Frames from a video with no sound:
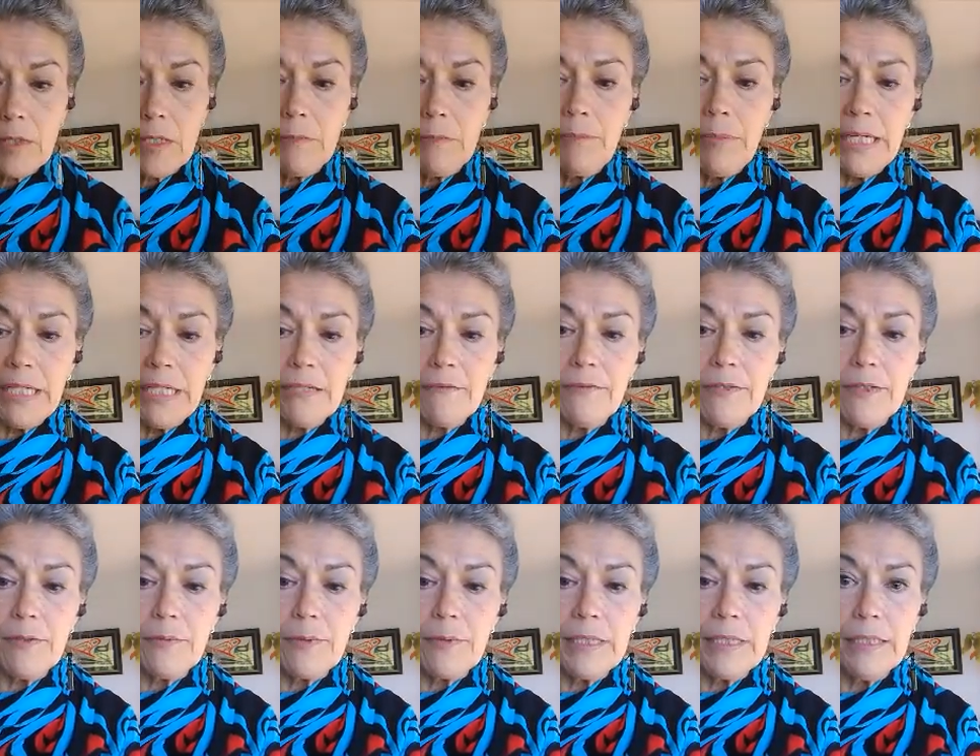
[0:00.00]
But if
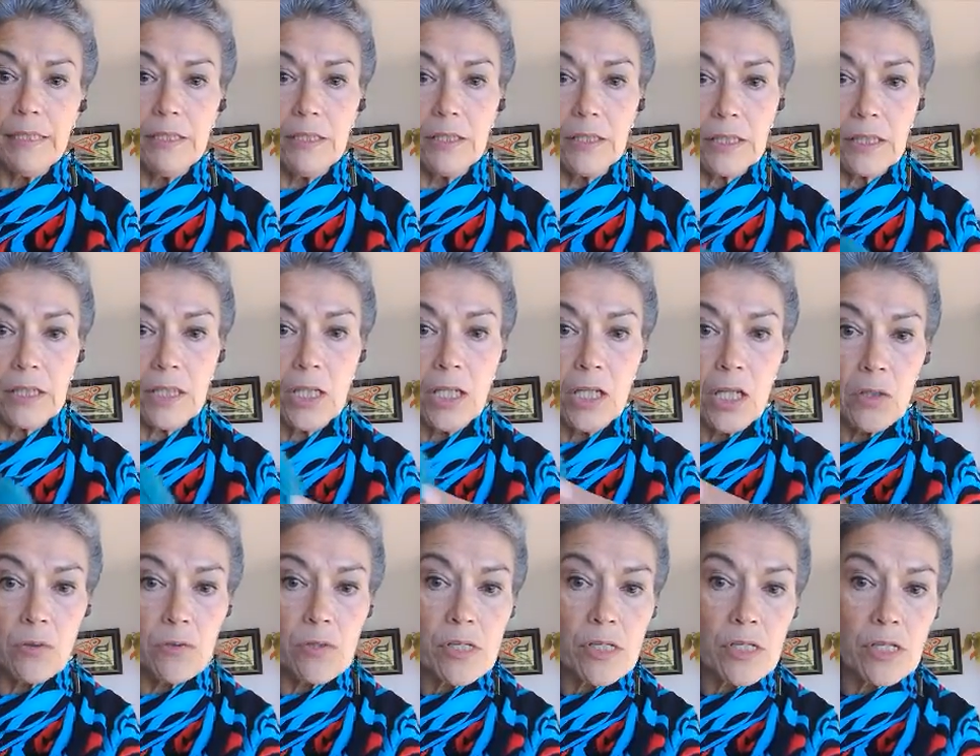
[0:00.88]
you really look
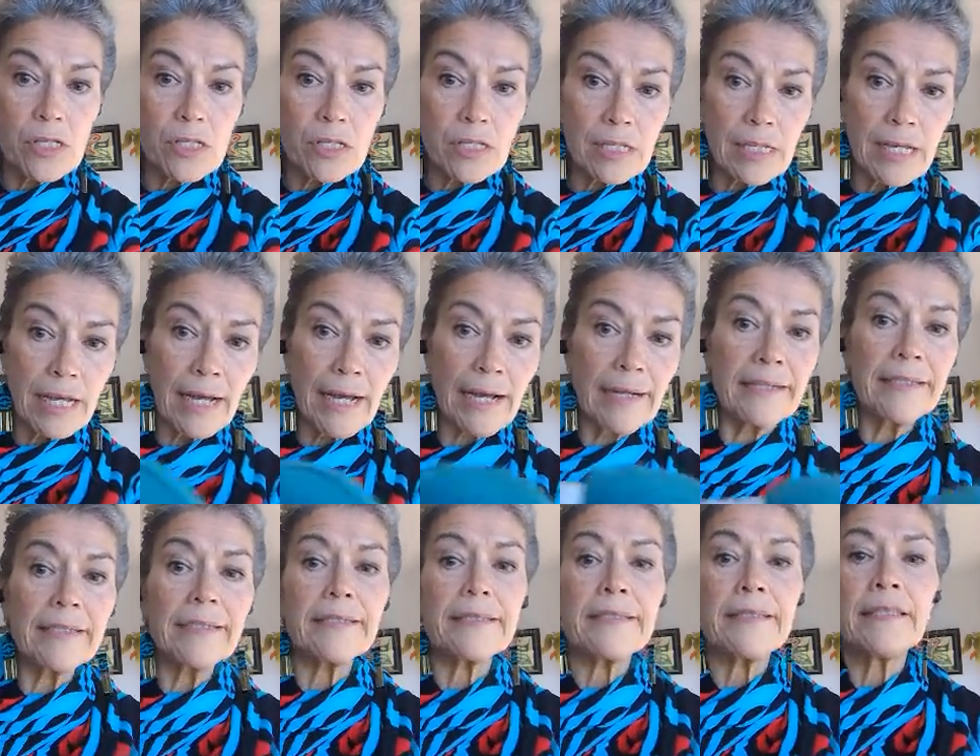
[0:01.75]
close at
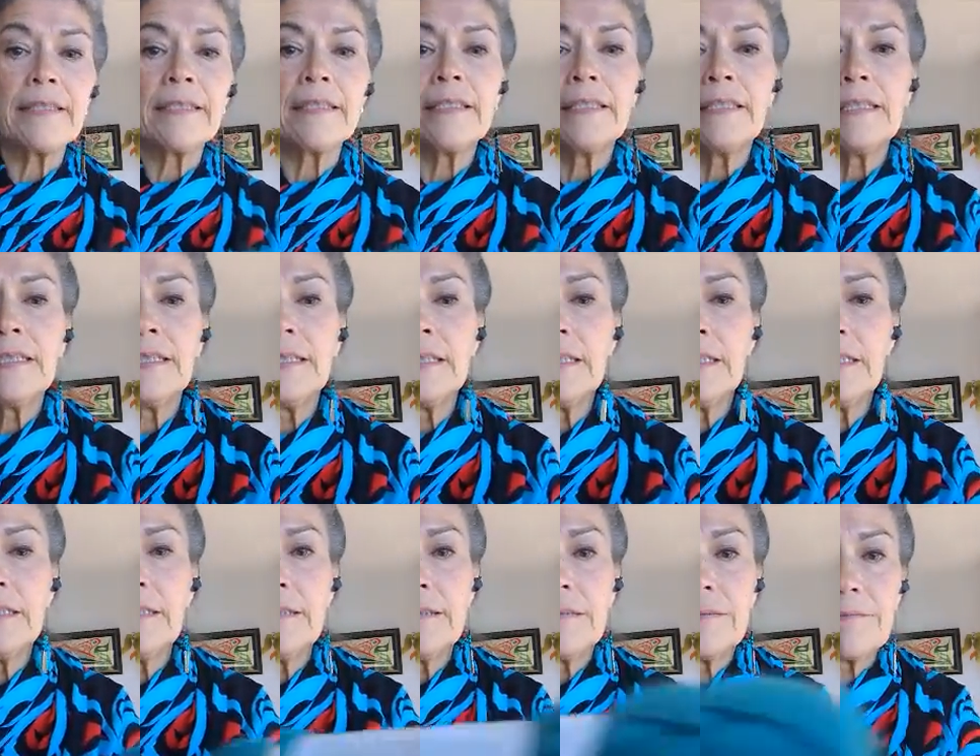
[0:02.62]
it,
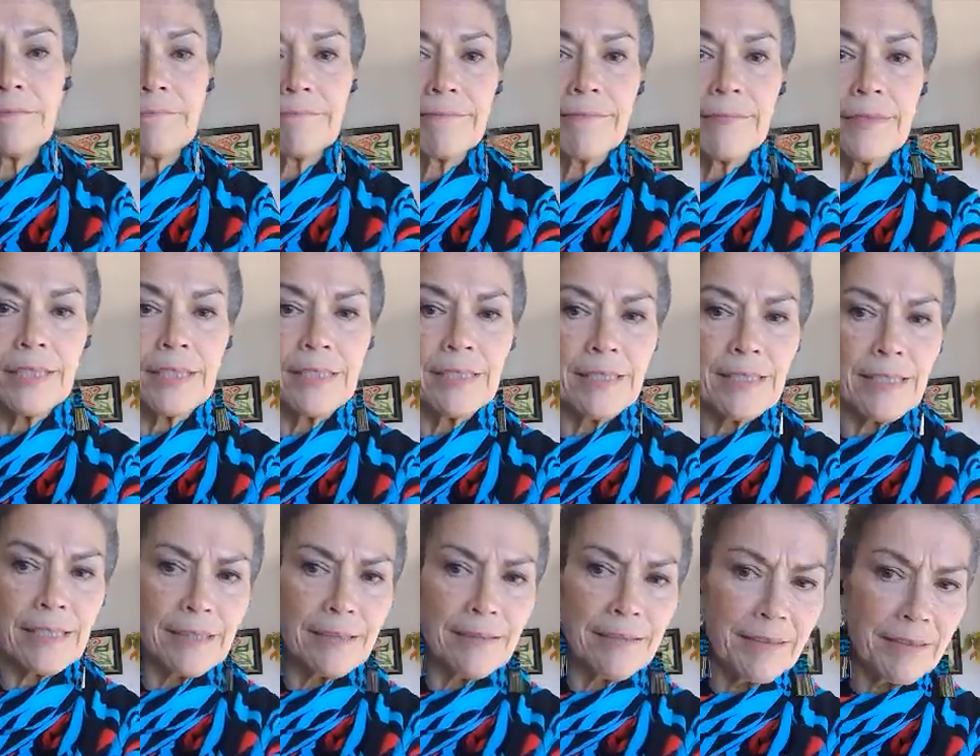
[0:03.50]
let's
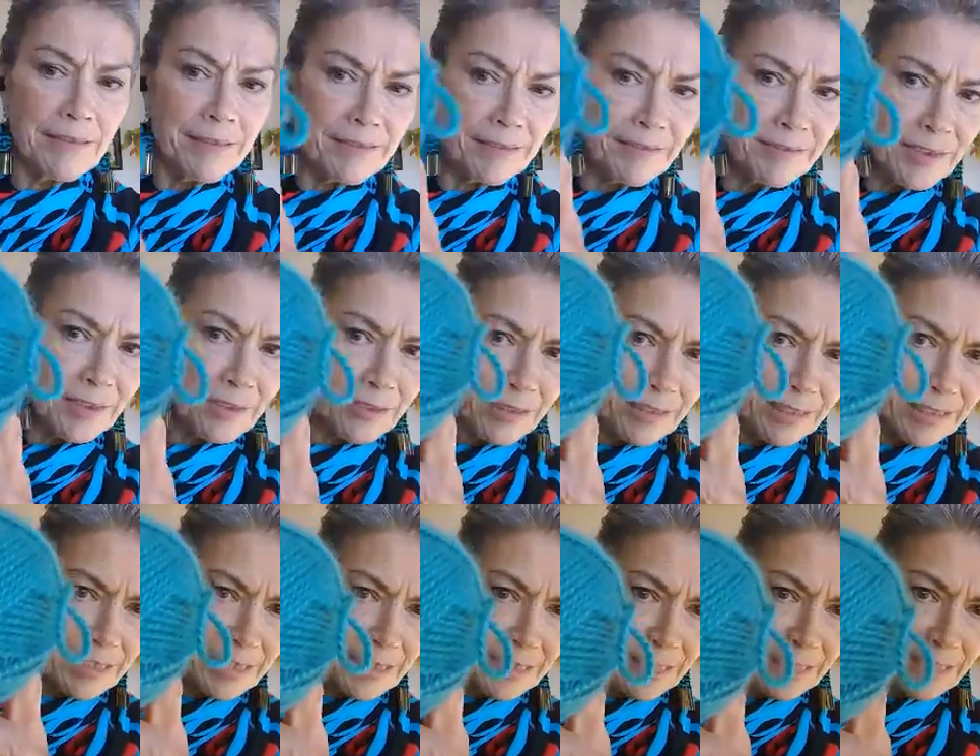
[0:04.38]
see if you
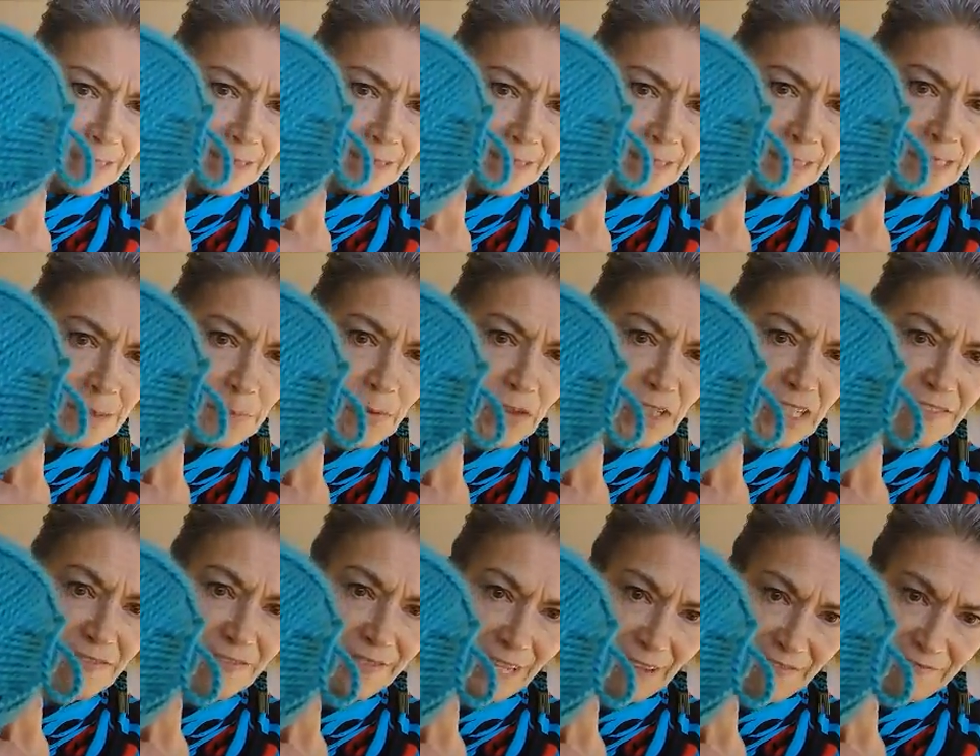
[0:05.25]
can see it, it's
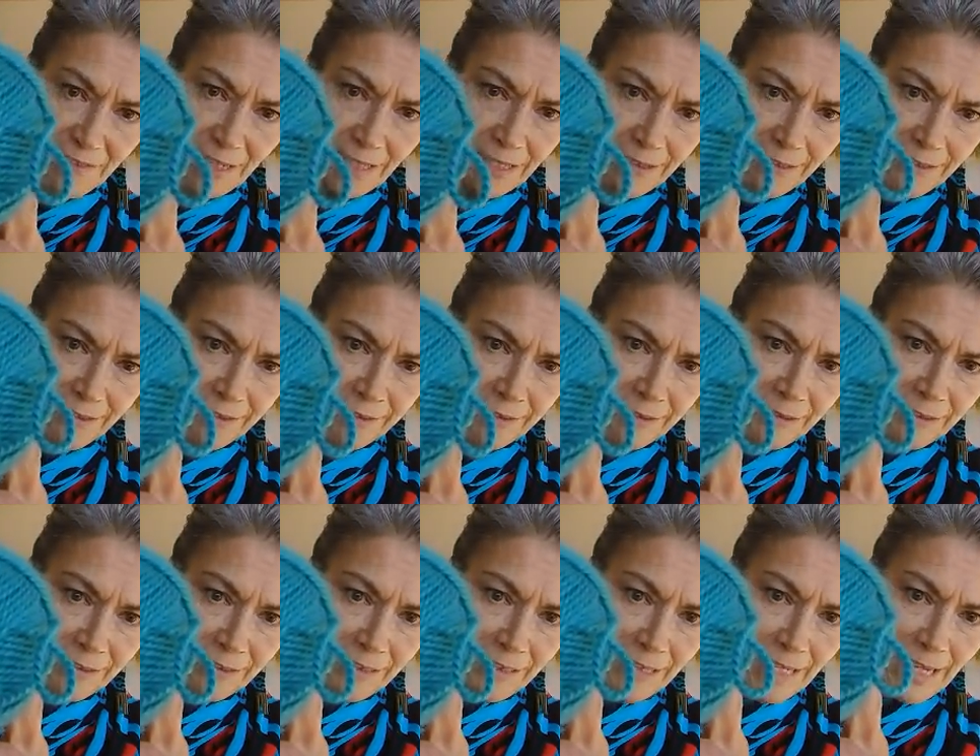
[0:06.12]
pretty fluffy.
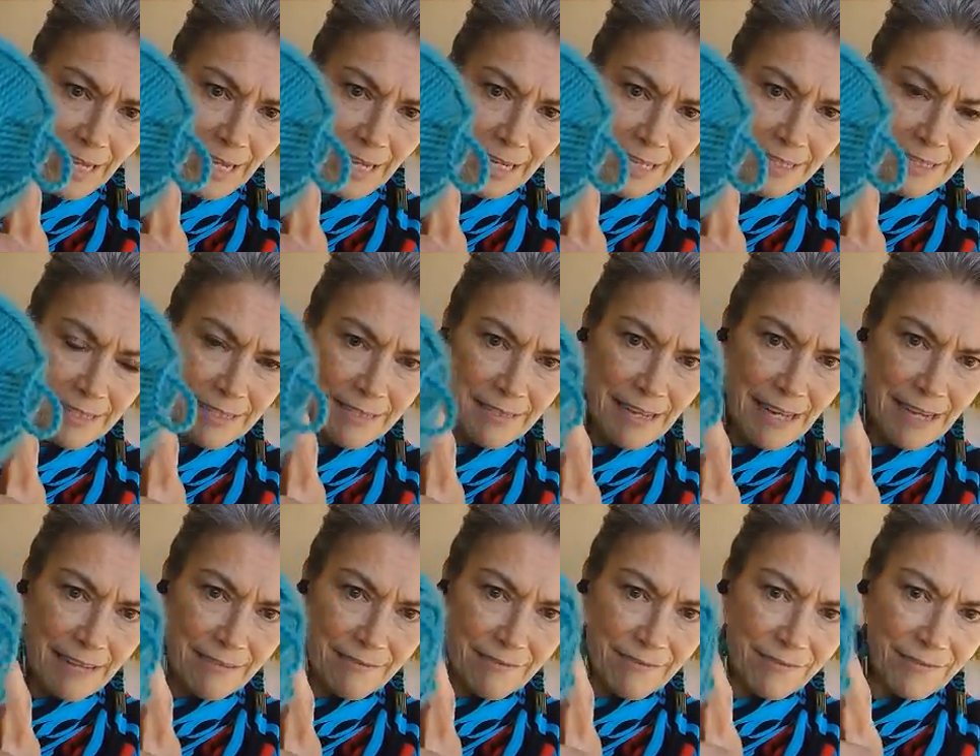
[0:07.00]
And
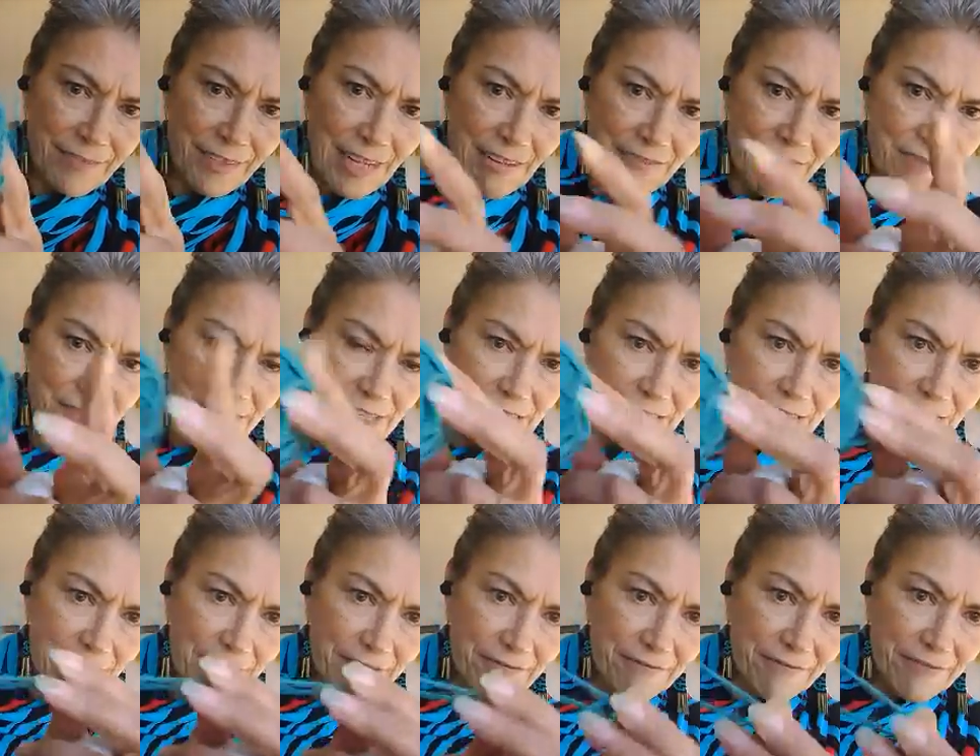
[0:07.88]
that fluff
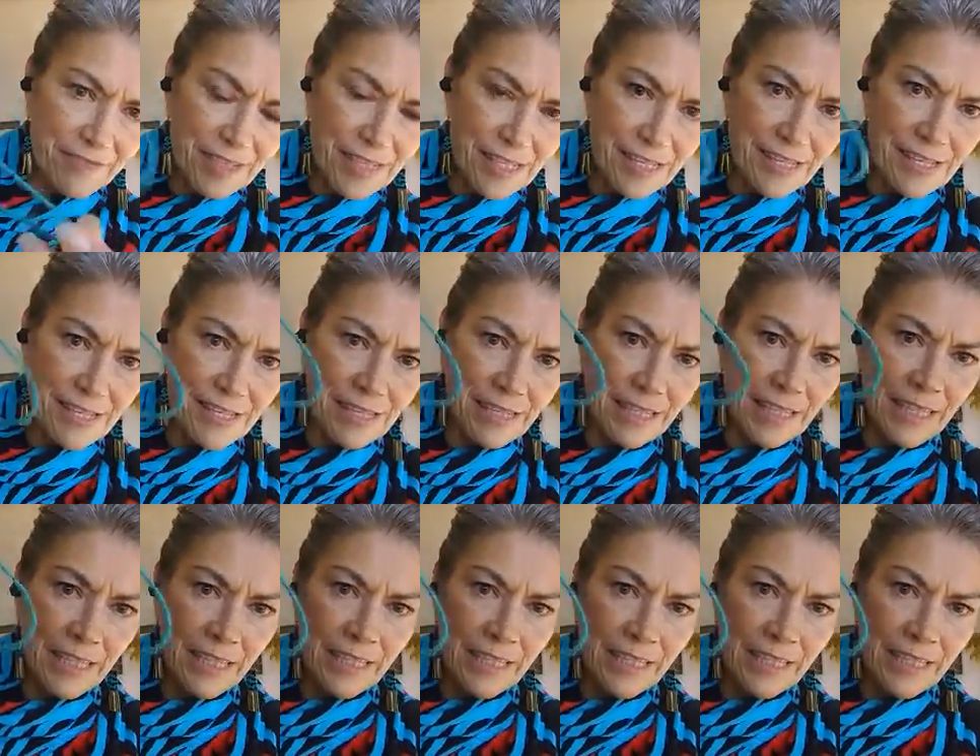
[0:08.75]
stuff is,